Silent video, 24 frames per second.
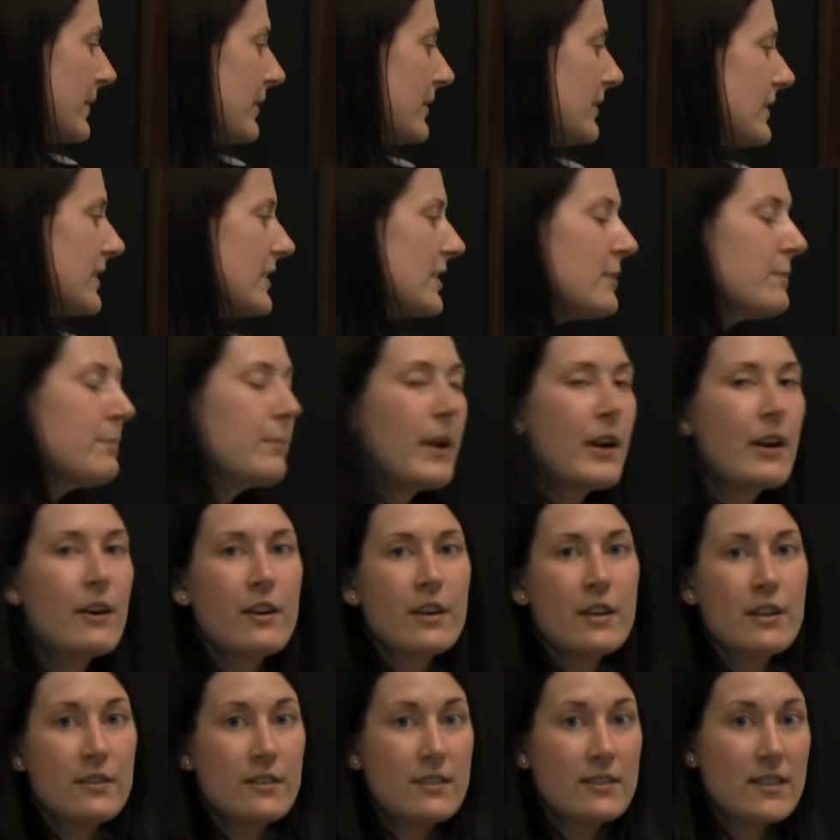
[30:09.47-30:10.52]
built as
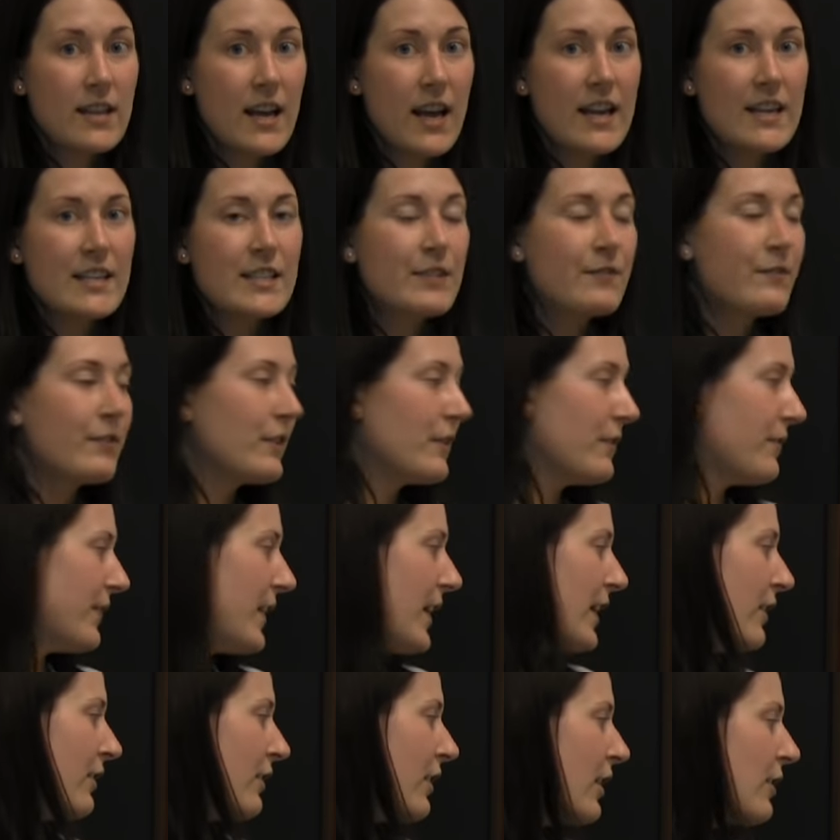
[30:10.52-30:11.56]
burial sites for
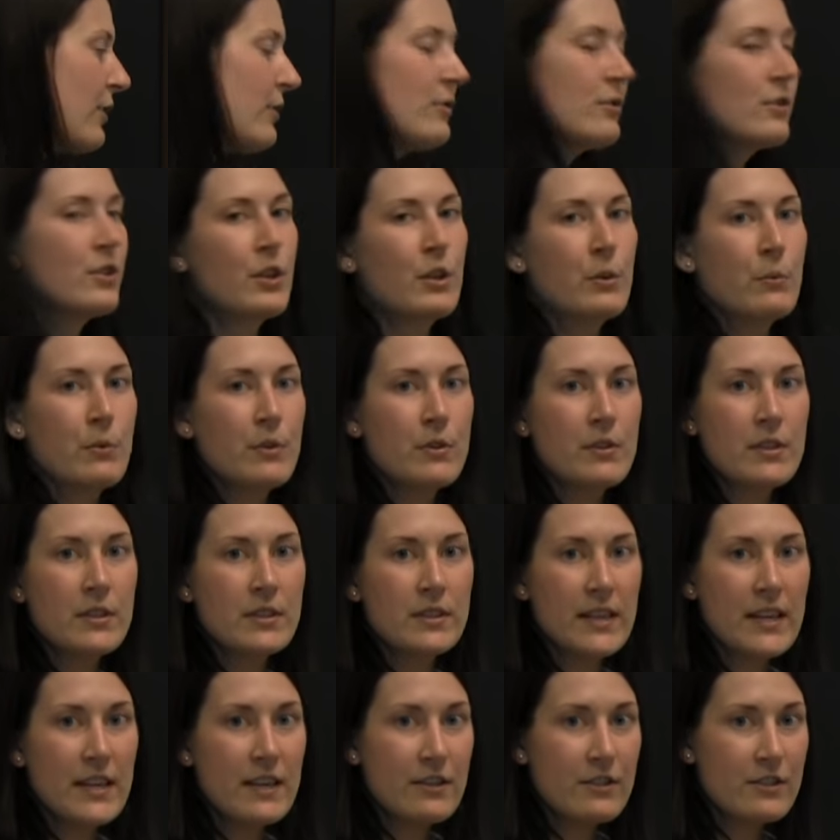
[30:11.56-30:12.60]
pharaohs who were the
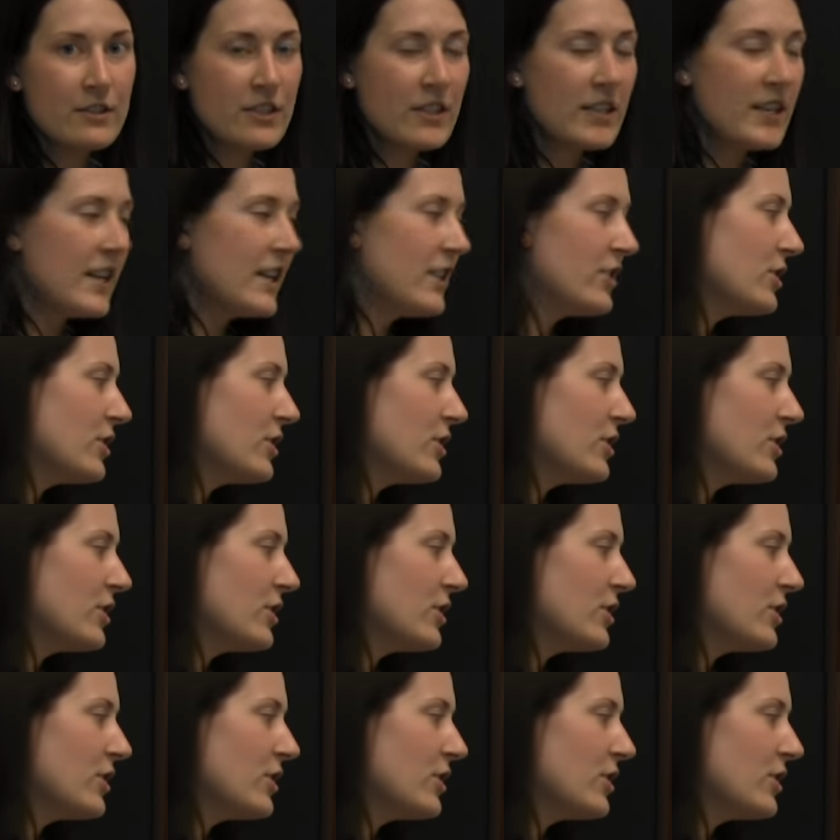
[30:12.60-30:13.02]
leaders in